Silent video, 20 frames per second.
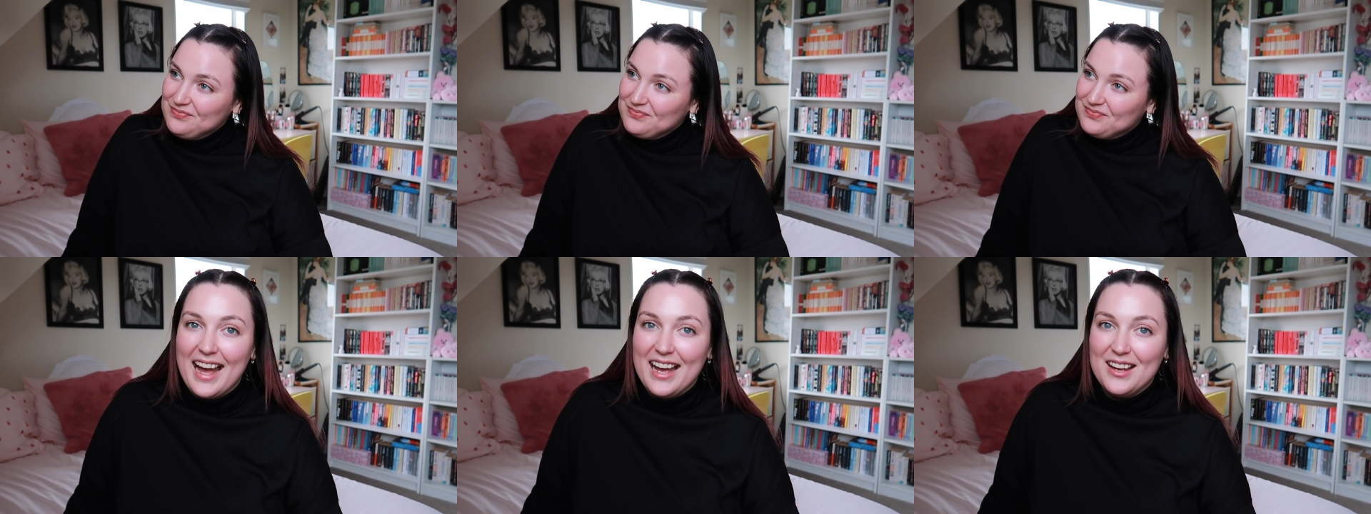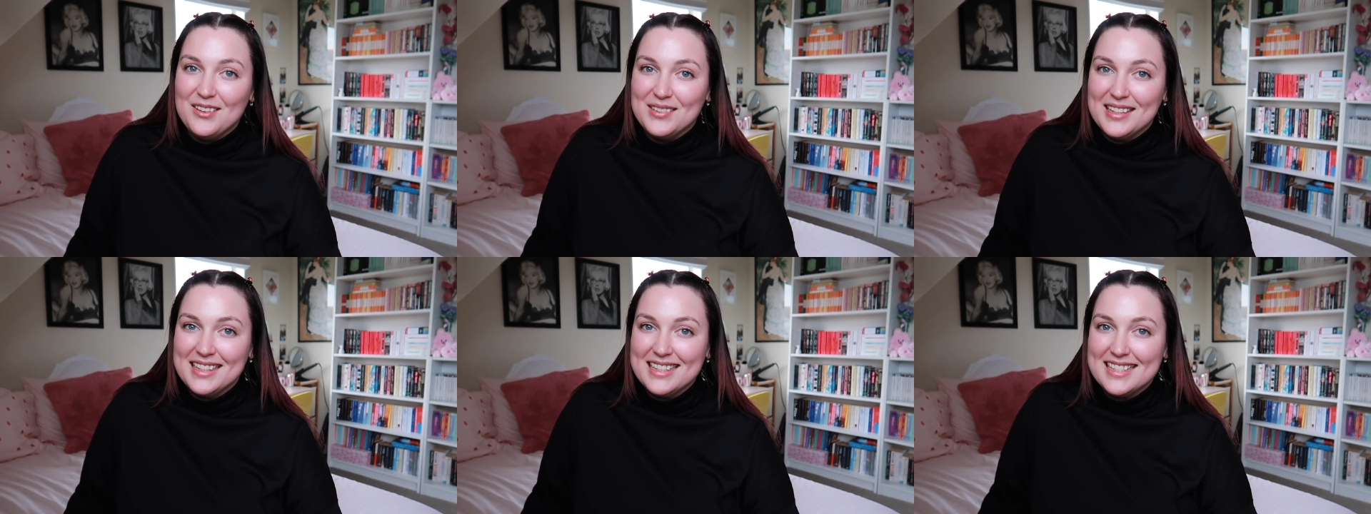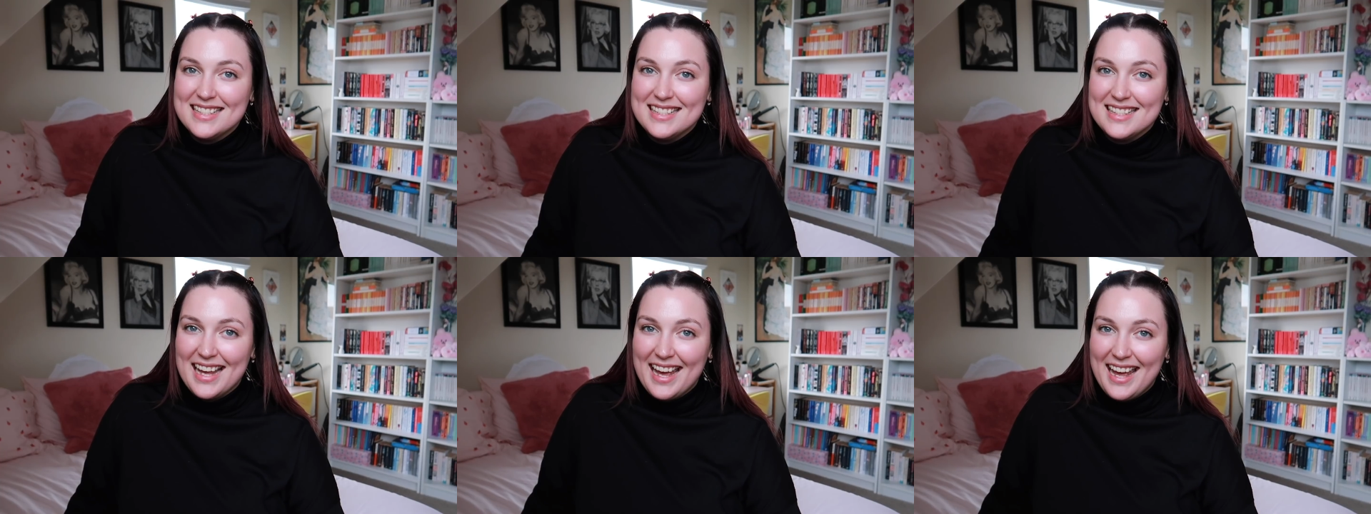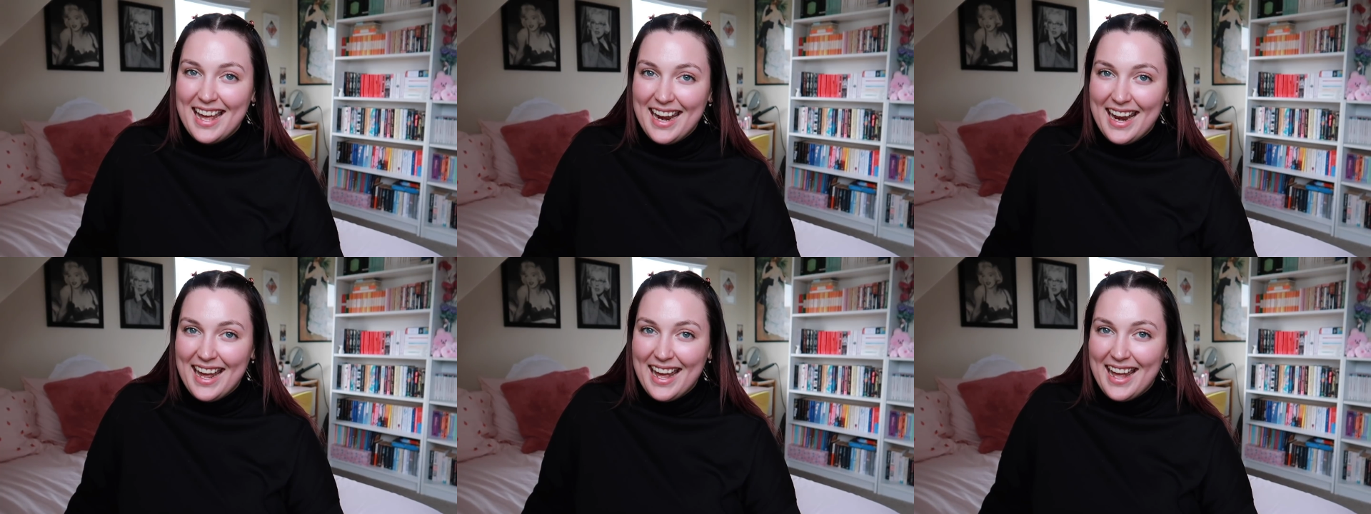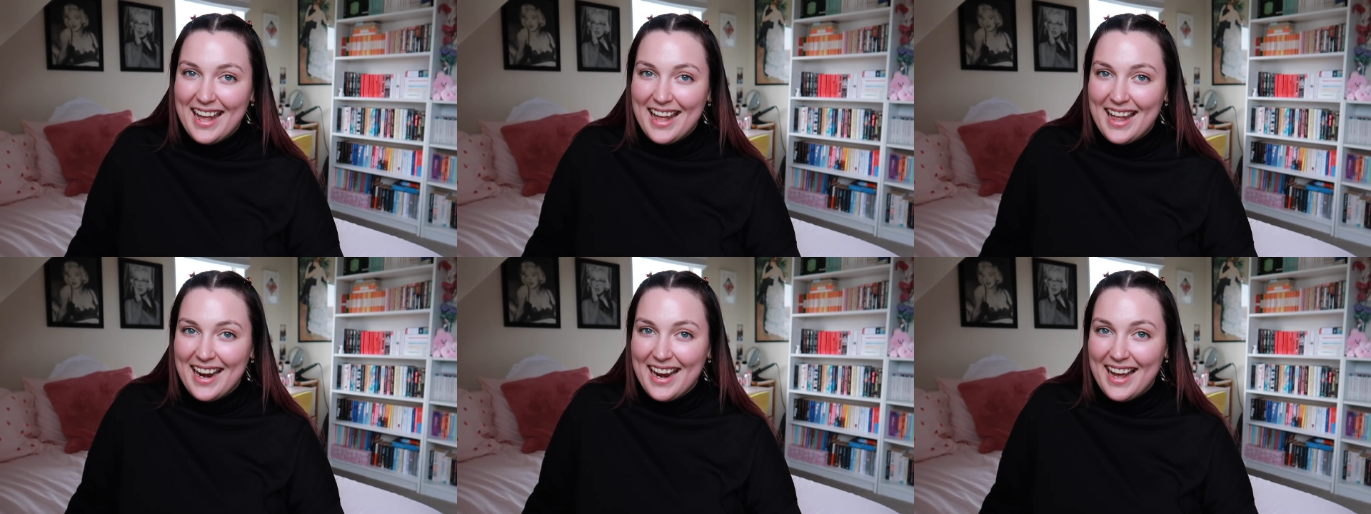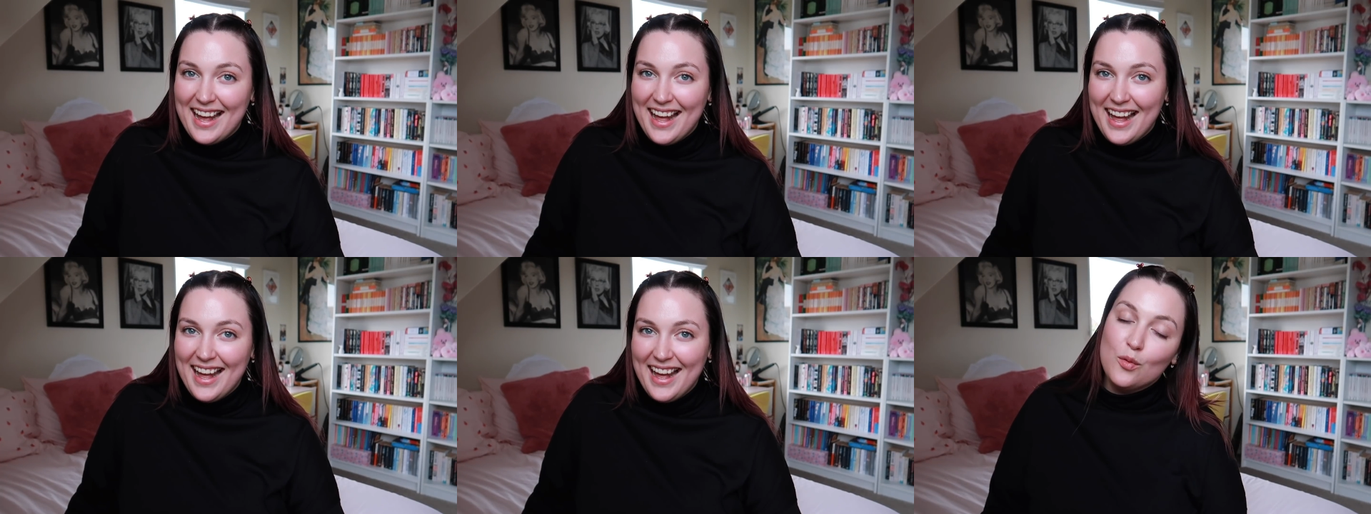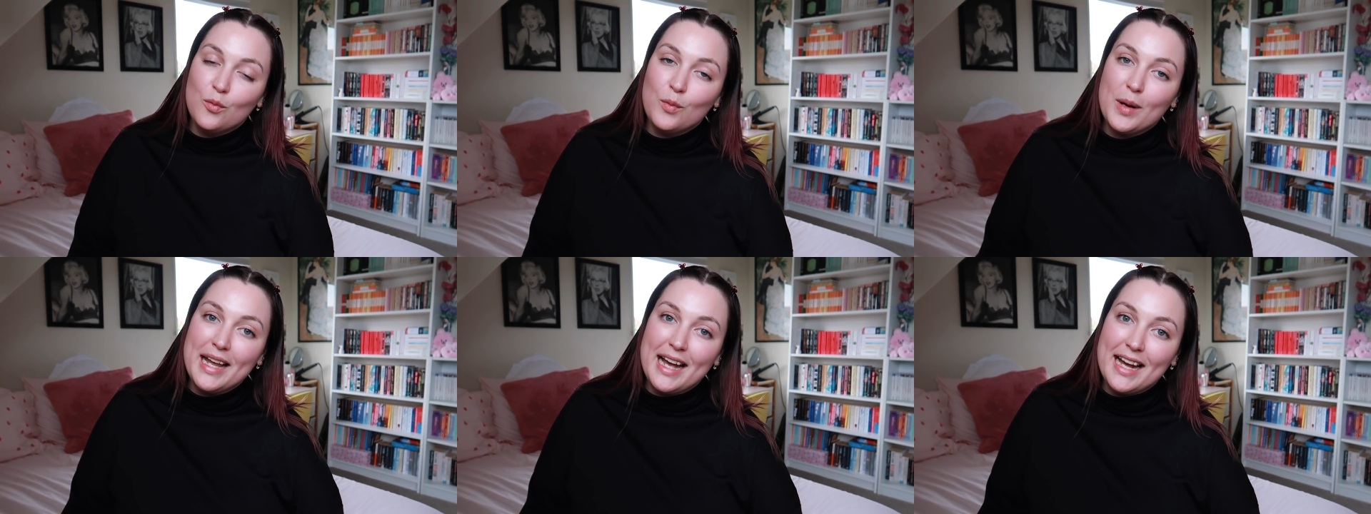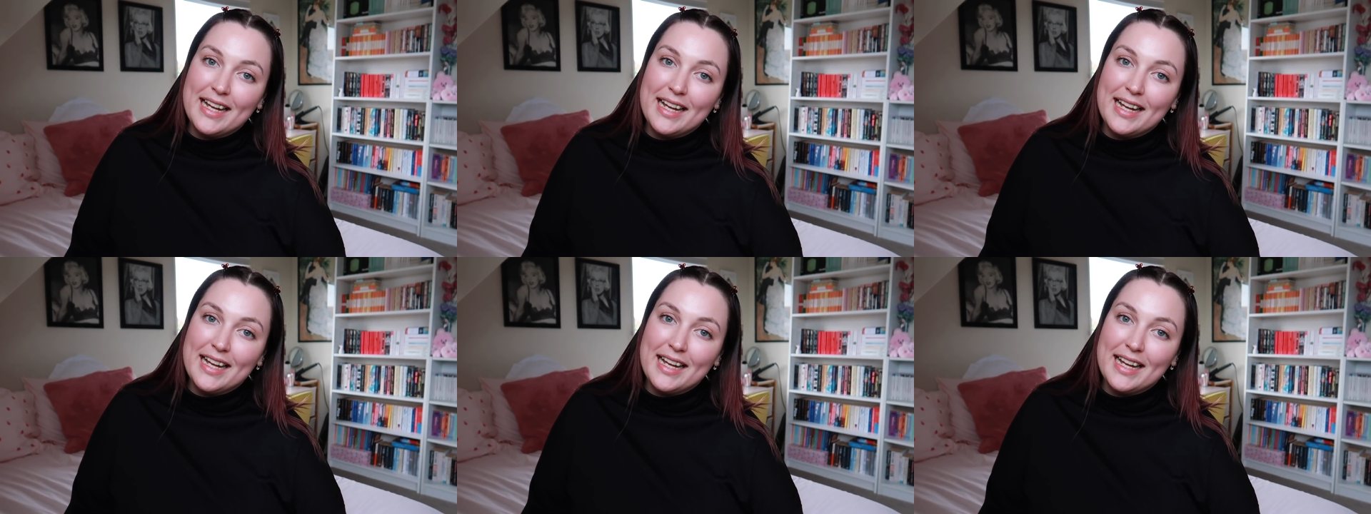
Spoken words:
I'm excited. We